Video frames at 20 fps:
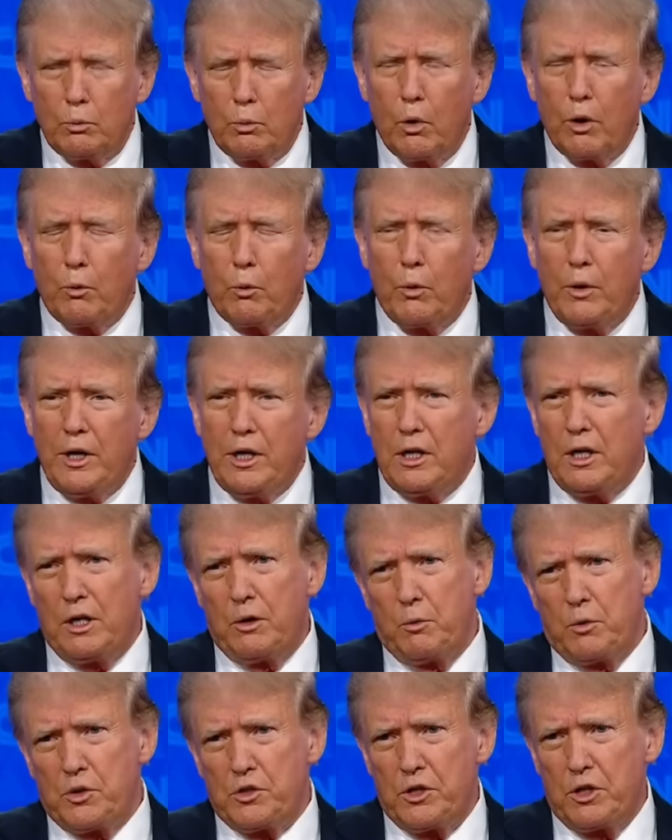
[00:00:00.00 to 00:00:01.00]
What we
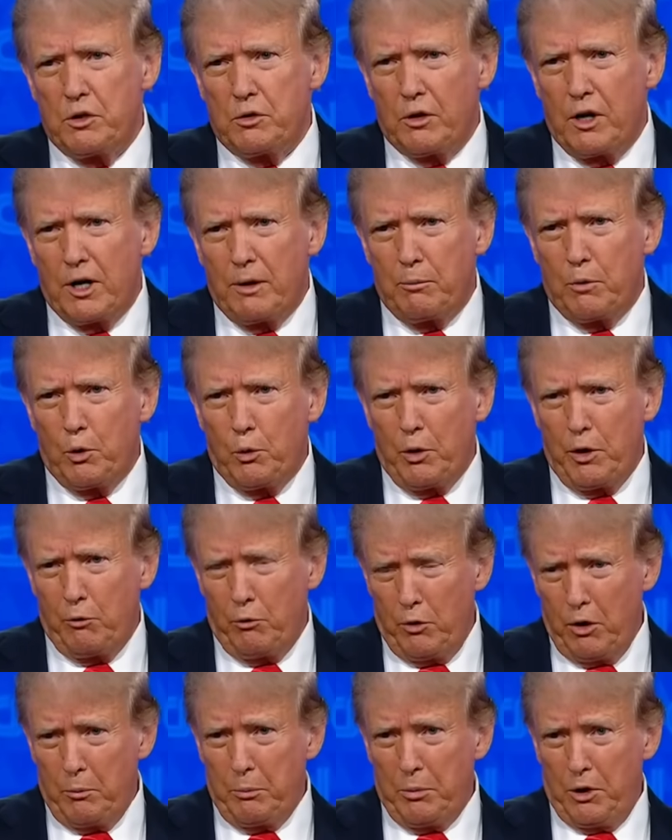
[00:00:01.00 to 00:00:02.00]
did was incredible. We
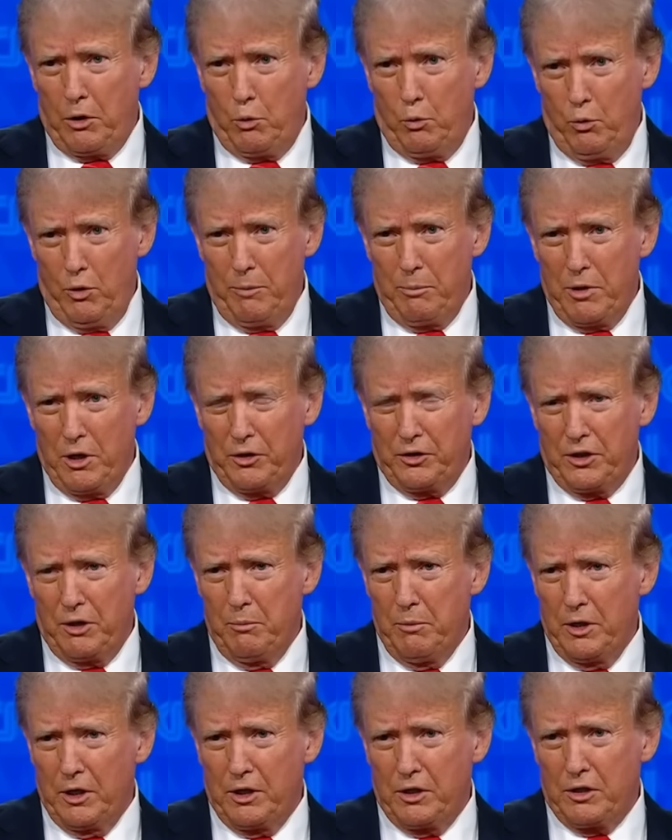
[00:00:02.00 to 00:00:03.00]
re rebuilt the
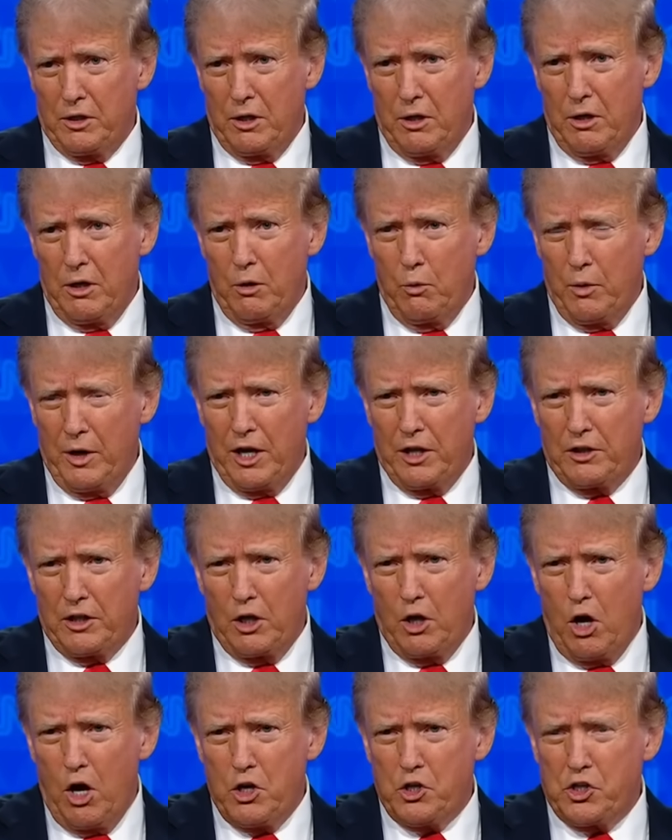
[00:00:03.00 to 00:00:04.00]
military. We got the
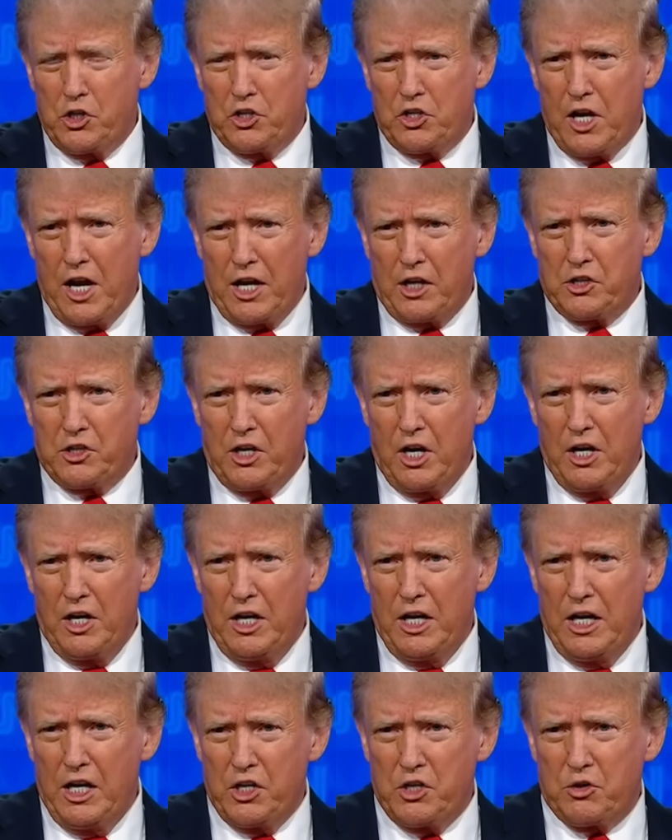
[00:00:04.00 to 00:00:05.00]
largest tax cut
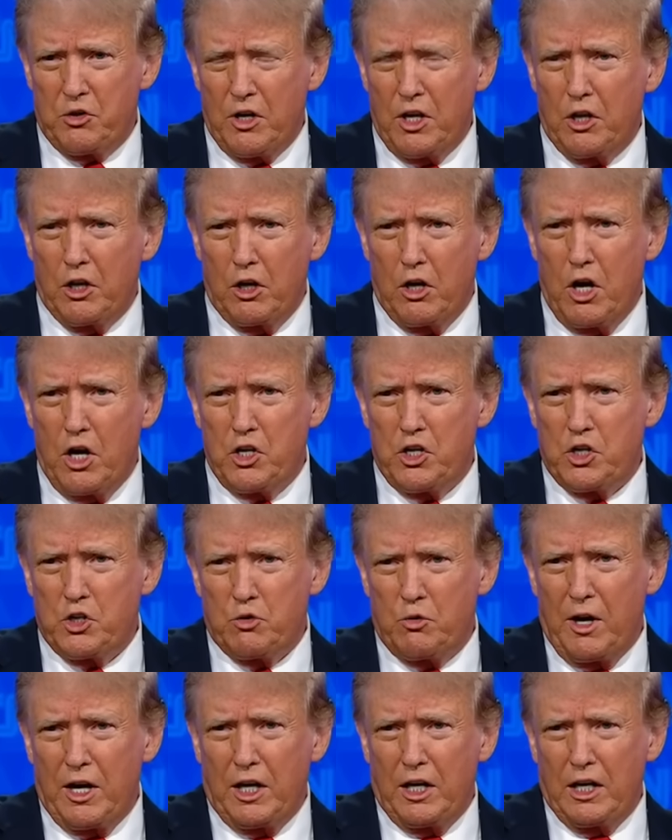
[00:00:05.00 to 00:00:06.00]
in history, the
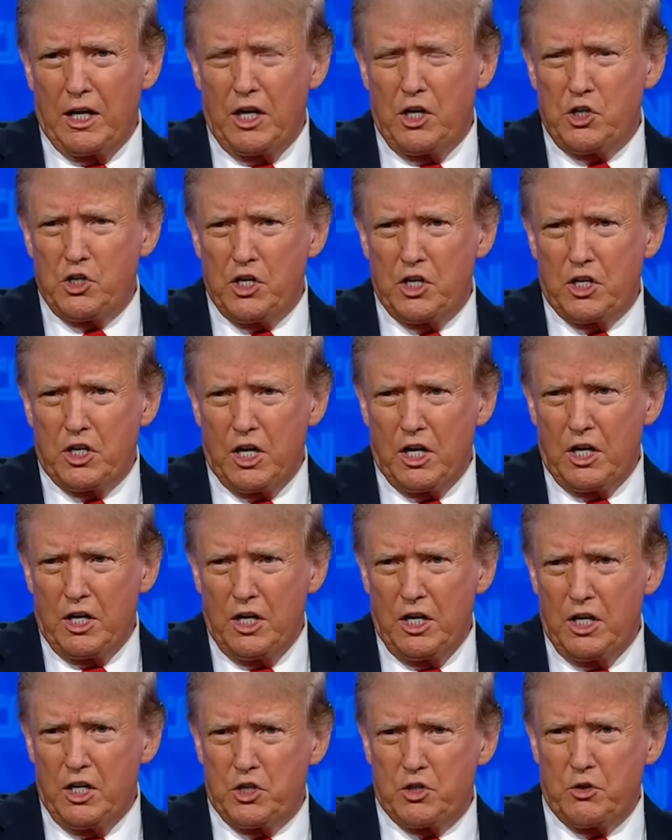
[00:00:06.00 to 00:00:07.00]
largest regulation cut
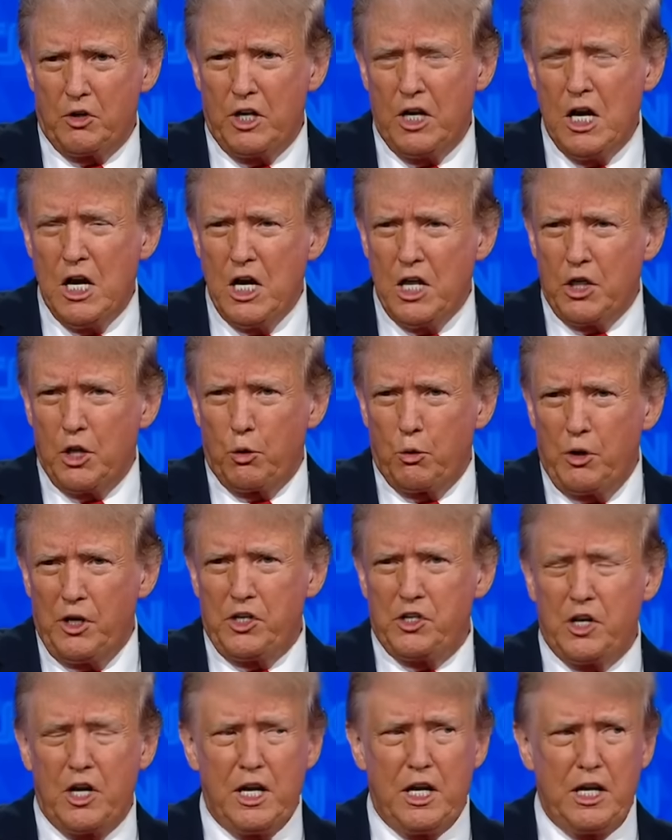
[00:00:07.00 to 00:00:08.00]
in history. The
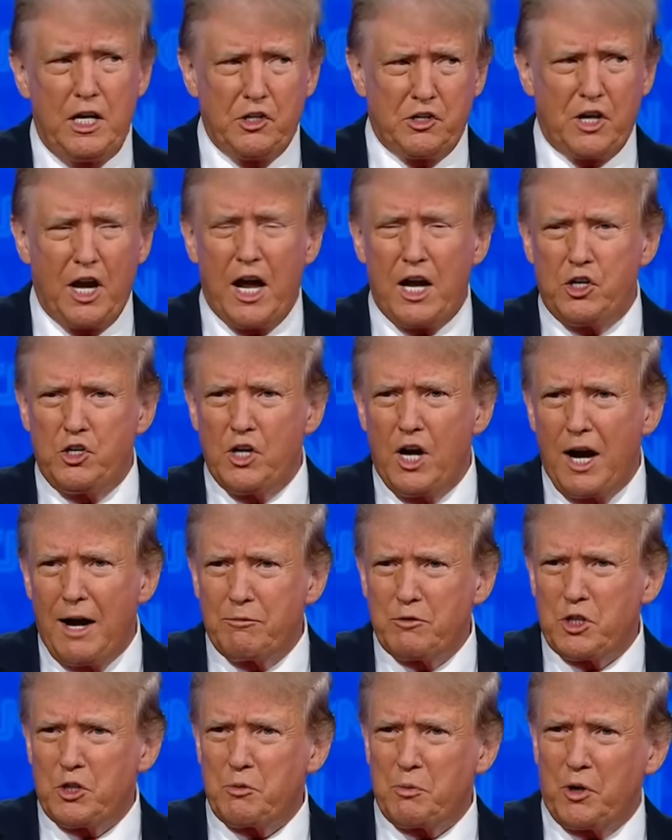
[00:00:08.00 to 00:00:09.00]
reason he's got
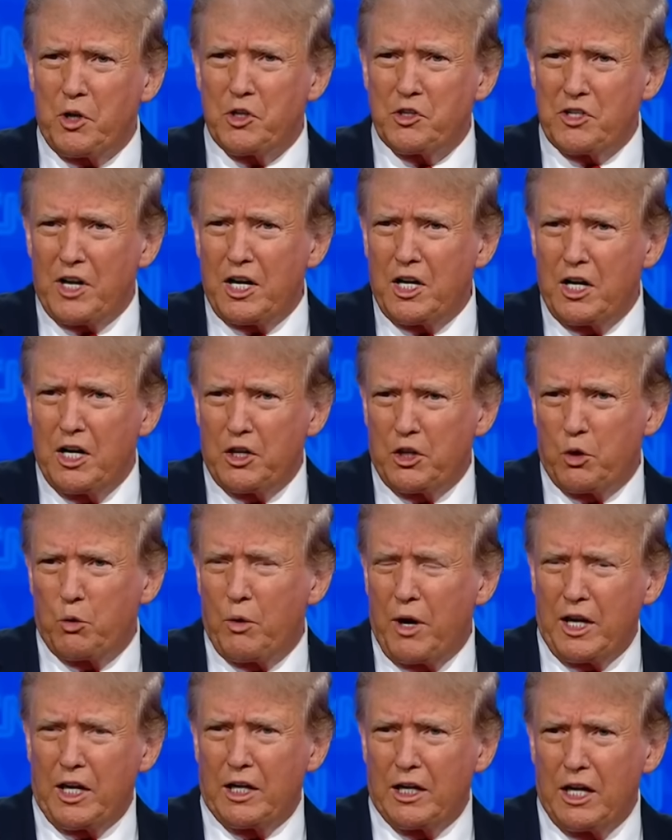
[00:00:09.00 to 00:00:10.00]
jobs is because I cut the
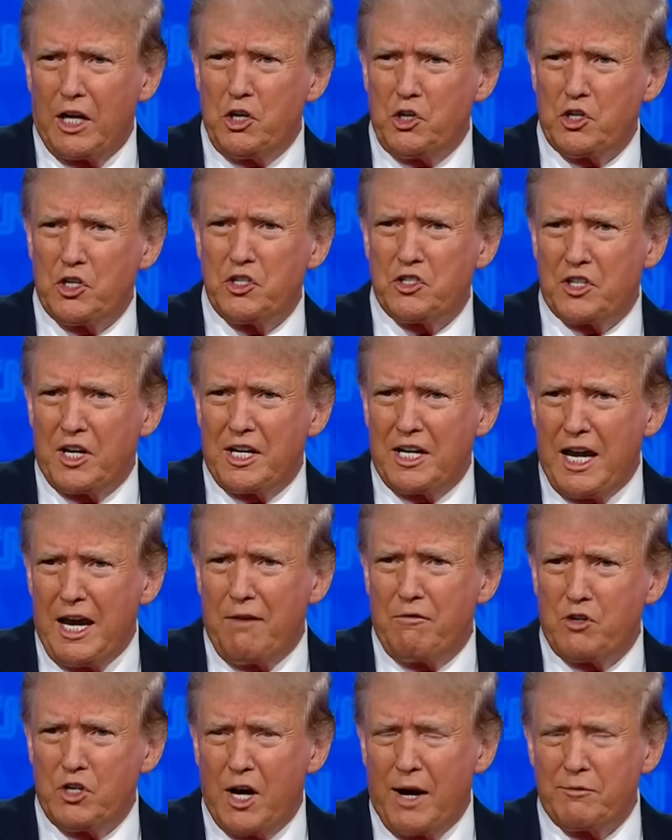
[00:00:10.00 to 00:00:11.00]
regulations that
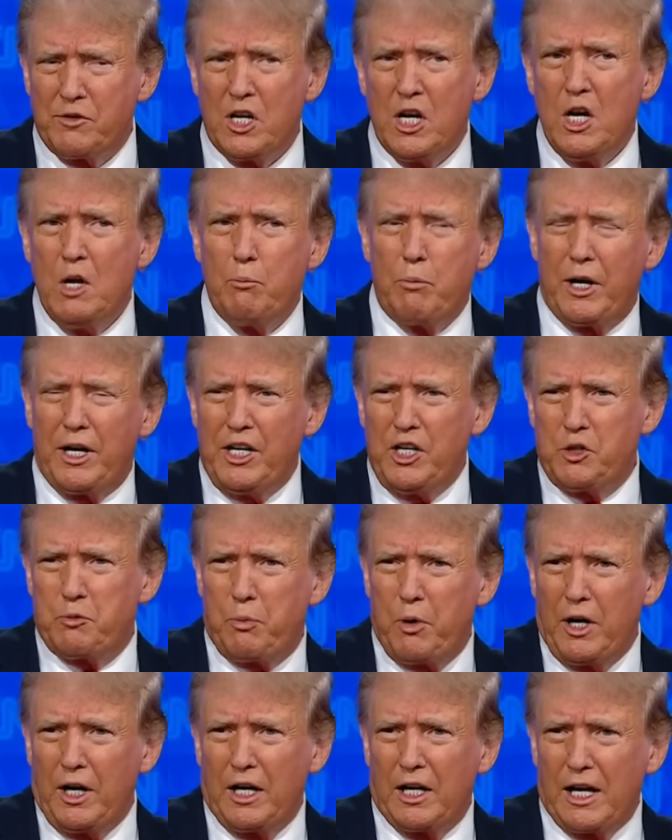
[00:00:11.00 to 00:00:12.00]
gave jobs, but he's
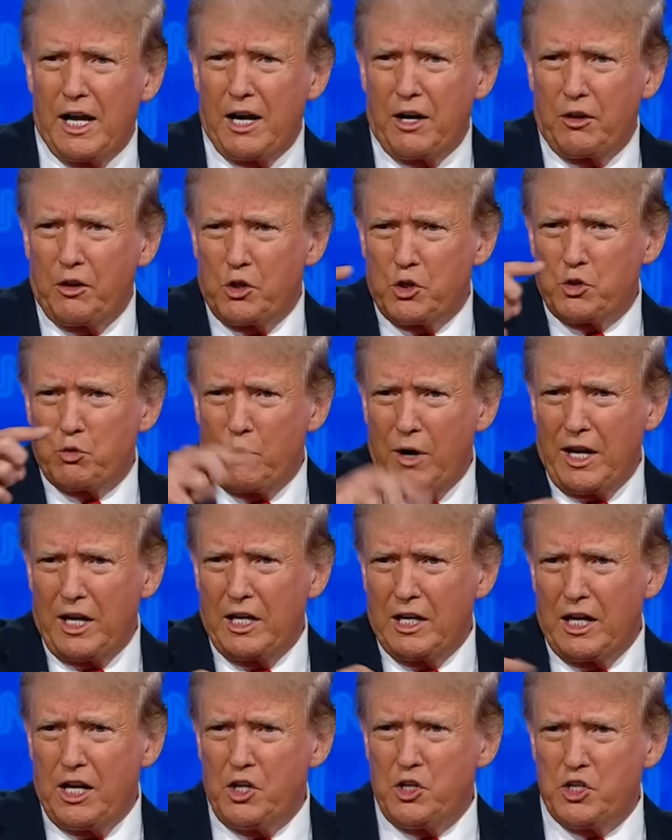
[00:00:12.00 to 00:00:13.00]
putting a lot of those
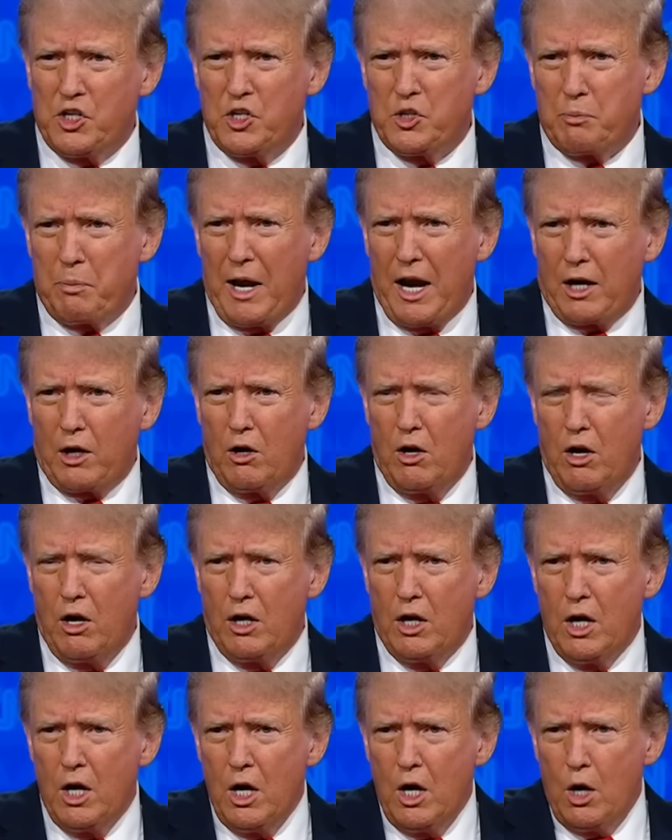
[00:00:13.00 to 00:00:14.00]
regulations back
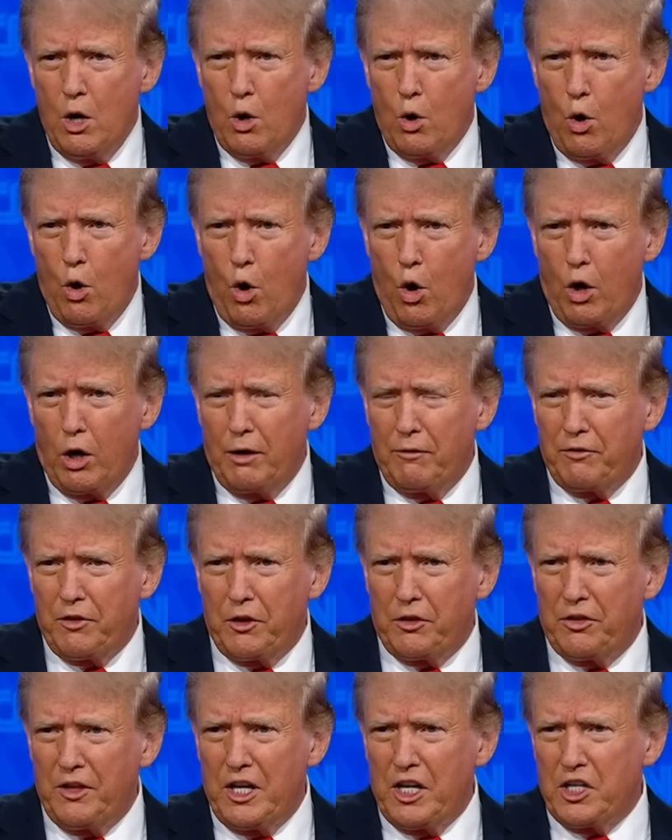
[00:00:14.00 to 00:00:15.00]
on. All of
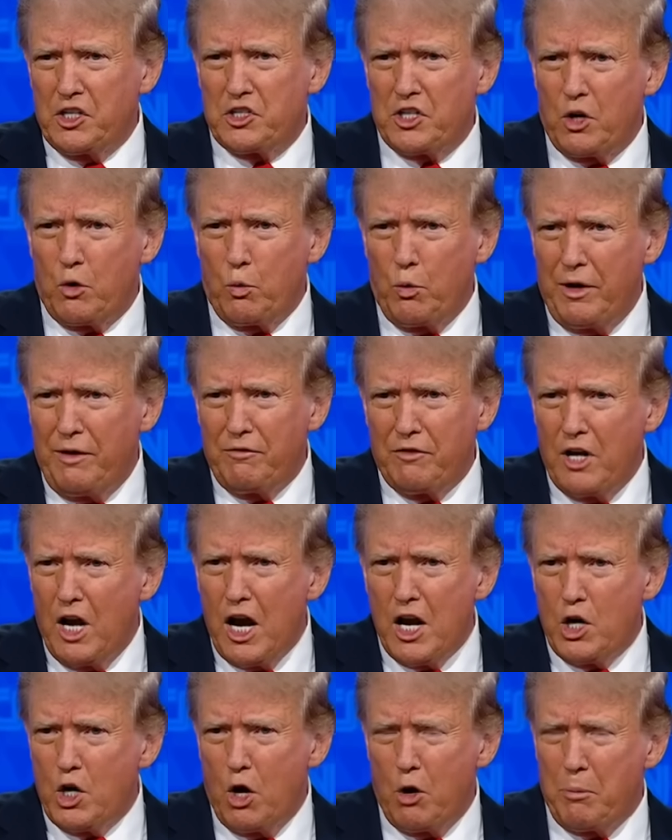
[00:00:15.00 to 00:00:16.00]
the things that we've done.